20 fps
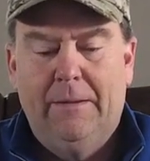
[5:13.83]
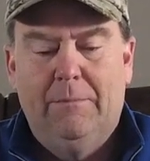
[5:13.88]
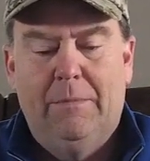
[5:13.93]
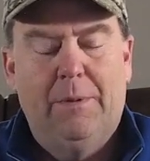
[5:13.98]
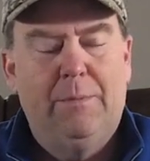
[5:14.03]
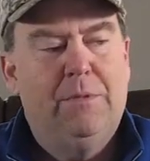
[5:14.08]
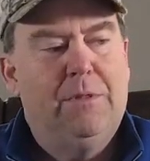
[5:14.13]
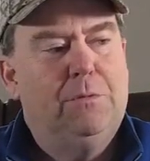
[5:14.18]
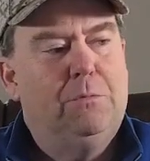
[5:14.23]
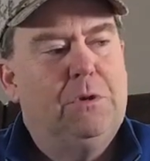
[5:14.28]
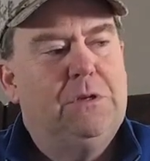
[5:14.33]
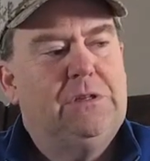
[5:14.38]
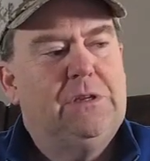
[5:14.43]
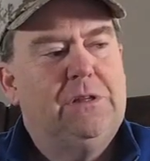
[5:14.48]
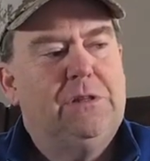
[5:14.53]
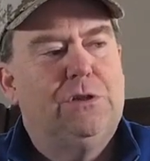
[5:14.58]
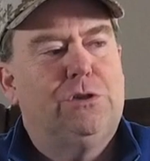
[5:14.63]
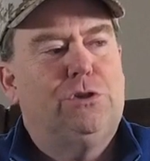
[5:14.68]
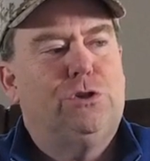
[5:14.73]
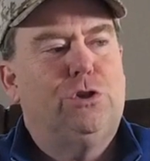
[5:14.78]
Remember that we
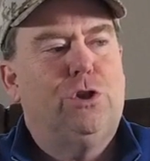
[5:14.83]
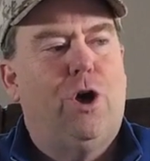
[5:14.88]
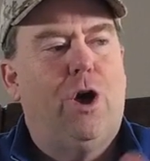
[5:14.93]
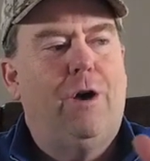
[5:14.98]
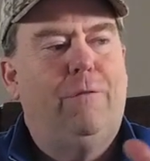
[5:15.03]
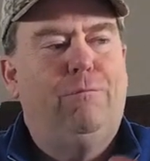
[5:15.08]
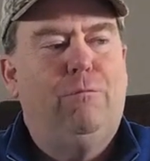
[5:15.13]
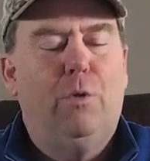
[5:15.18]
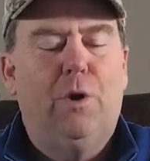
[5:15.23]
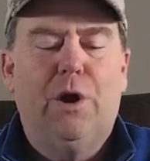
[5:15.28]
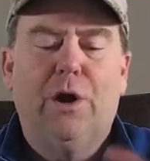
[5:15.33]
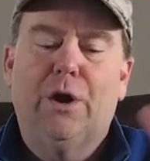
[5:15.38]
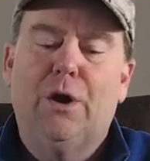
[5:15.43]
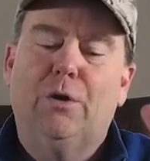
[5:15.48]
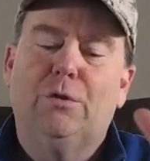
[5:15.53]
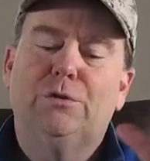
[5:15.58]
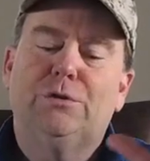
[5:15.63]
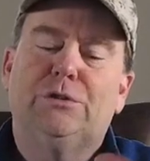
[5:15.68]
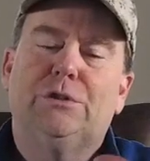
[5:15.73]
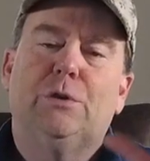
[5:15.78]
said the software
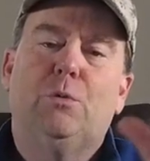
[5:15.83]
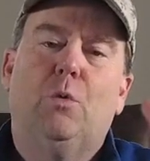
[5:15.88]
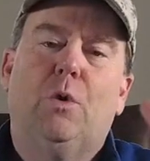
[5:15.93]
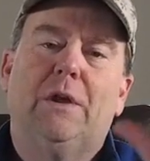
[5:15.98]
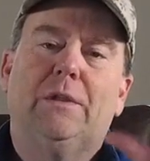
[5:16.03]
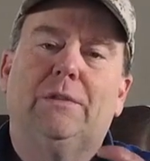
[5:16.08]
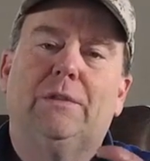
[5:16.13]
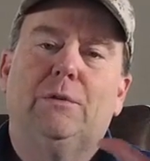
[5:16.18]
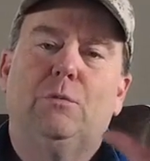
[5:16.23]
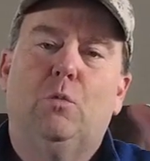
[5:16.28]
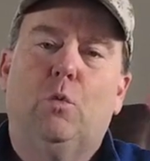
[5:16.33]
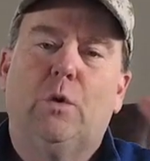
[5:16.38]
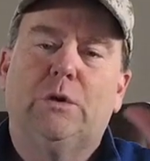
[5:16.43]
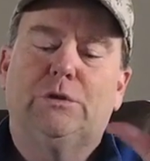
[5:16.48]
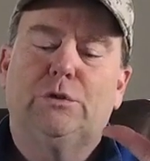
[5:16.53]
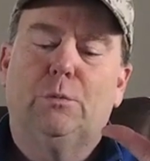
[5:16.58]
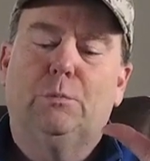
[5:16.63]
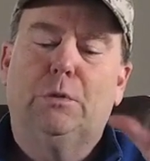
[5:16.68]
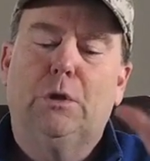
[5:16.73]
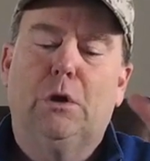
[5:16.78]
goes to what the
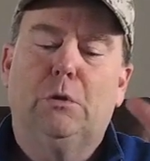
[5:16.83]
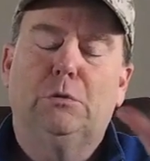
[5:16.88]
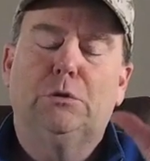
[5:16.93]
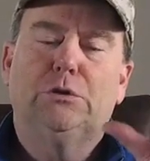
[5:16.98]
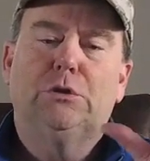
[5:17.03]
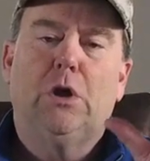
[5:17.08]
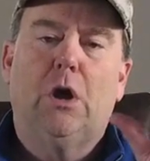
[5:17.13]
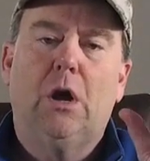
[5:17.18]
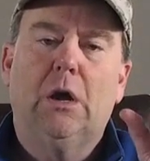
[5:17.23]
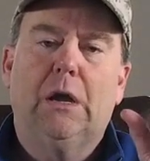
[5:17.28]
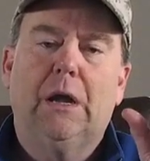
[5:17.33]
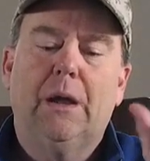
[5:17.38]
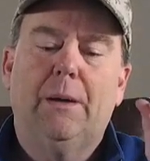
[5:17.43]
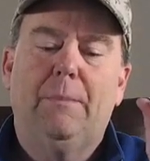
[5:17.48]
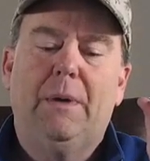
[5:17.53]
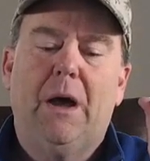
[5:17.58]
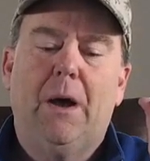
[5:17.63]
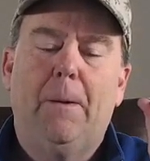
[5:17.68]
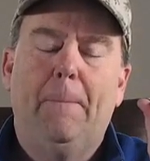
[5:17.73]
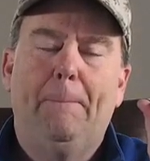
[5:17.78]
whistleblower was talking
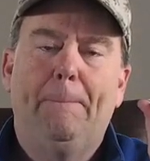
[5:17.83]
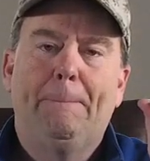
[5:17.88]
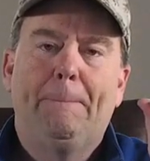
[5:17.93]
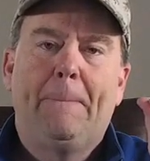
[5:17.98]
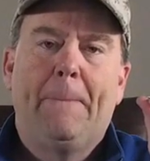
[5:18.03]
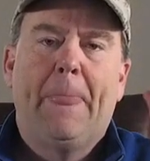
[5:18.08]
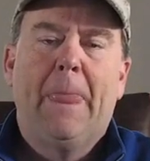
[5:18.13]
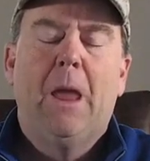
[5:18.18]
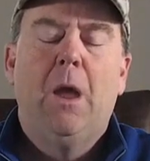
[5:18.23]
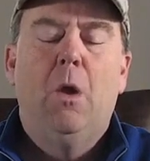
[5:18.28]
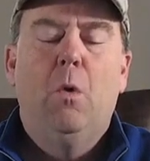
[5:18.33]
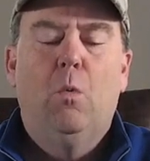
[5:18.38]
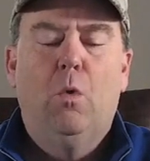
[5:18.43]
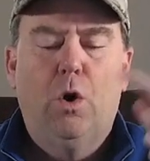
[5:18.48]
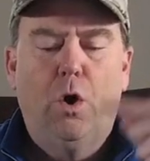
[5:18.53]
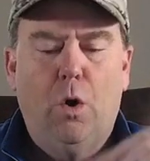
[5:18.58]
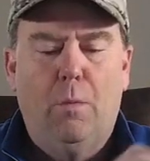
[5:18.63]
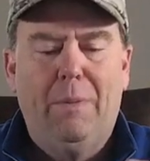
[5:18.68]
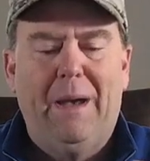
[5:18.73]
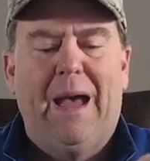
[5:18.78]
about?
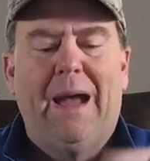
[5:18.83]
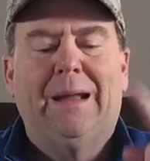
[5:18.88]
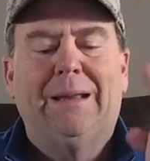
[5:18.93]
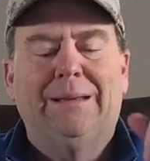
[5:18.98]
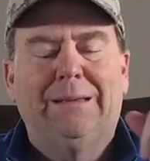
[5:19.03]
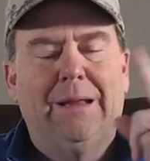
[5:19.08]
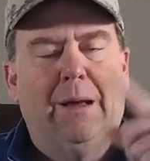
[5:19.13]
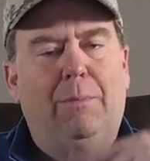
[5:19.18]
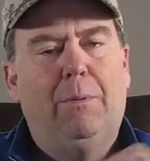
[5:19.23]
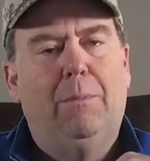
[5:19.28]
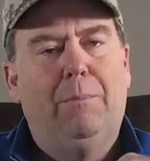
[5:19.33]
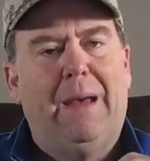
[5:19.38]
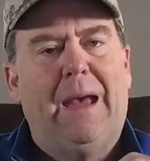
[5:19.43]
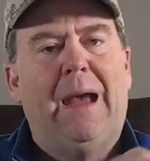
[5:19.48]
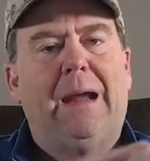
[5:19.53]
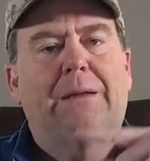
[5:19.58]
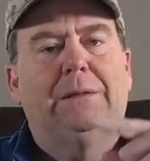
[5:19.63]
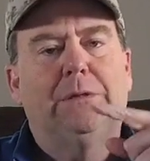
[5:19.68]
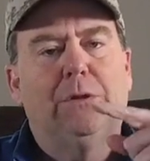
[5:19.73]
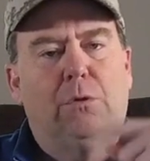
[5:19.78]
We'll go back and double
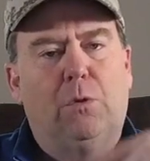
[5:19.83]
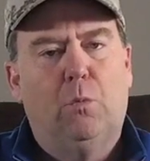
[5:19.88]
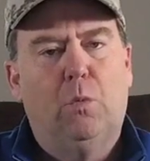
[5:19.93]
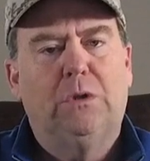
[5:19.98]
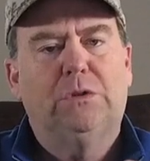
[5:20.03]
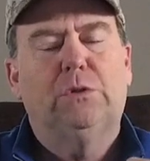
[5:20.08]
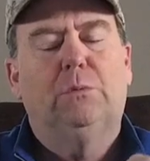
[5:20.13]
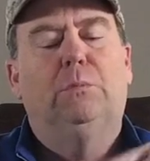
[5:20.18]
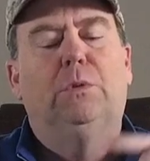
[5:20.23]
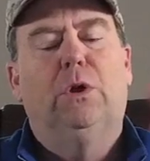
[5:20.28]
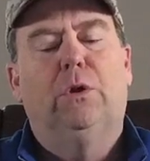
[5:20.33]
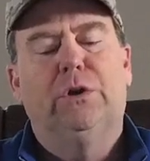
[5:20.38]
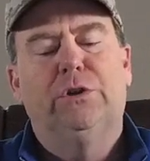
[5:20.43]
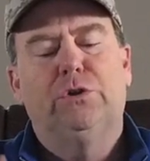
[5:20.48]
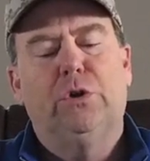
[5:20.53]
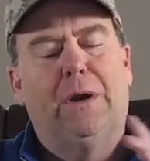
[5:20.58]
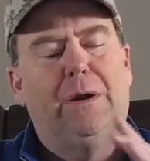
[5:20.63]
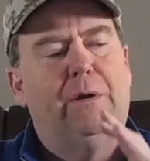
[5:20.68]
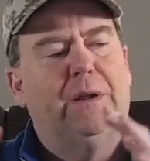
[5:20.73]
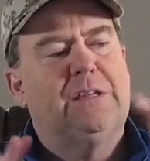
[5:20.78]
back to the whistleblower
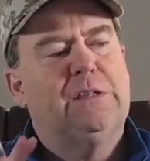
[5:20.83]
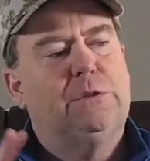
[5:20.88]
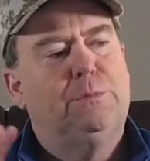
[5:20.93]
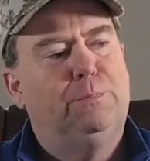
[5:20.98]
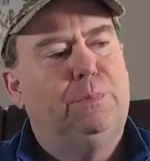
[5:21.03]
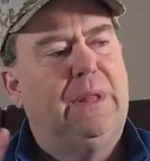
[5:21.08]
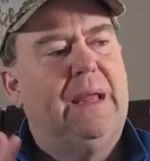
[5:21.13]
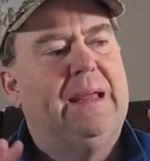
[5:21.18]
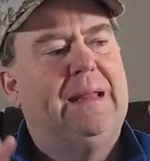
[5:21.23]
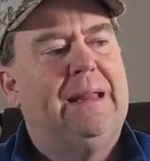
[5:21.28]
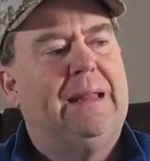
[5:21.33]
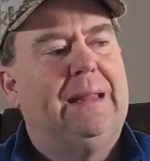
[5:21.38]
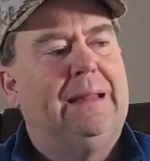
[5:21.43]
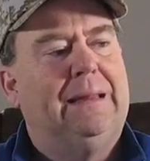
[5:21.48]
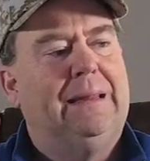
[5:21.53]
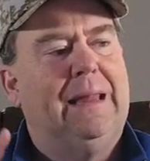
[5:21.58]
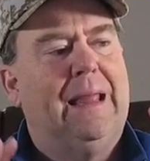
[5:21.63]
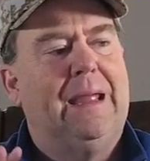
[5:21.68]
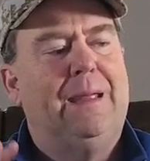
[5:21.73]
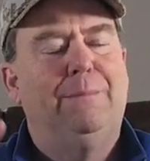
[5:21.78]
and try to explain it
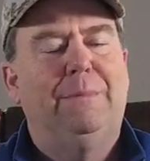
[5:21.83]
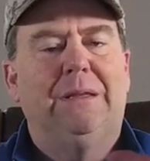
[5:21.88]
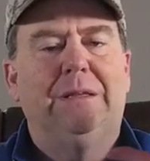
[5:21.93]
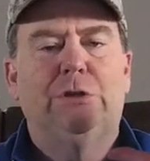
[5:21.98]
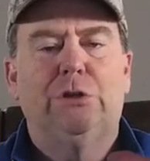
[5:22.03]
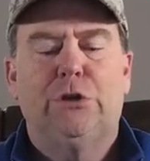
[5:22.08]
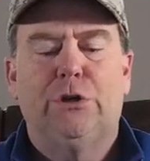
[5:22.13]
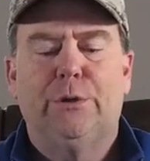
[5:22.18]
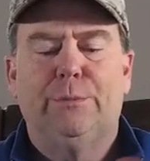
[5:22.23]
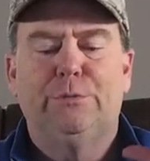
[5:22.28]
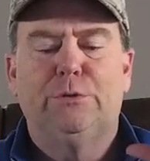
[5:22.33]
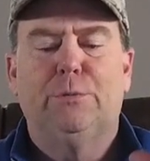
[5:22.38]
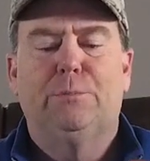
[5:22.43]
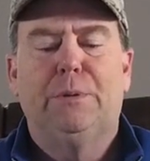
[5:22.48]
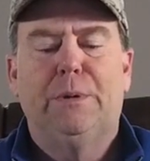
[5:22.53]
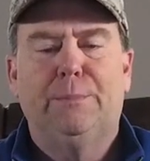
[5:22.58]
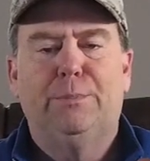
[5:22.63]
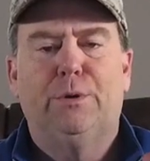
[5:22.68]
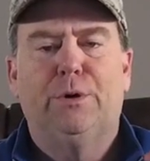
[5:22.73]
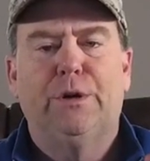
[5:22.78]
in layman terms so
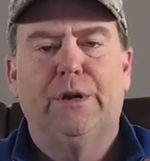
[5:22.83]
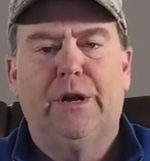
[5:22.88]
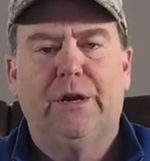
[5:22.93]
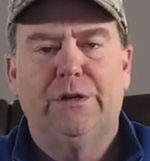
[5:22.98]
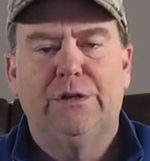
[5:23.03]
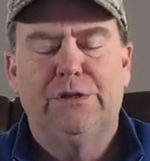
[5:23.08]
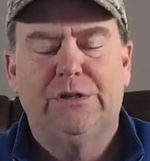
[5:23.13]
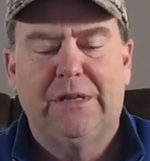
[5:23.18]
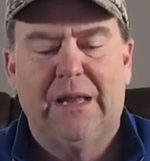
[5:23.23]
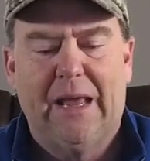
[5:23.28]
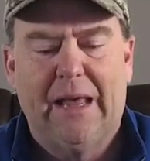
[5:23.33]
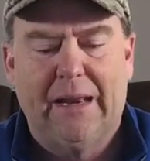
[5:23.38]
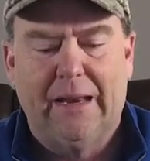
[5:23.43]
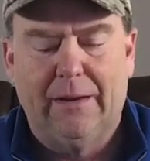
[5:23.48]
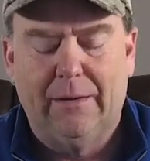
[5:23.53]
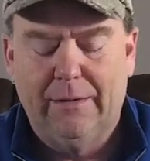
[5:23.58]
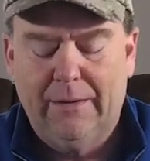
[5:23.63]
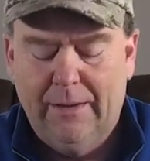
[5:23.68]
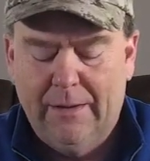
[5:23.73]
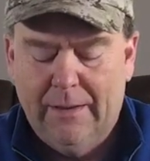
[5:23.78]
people can understand it.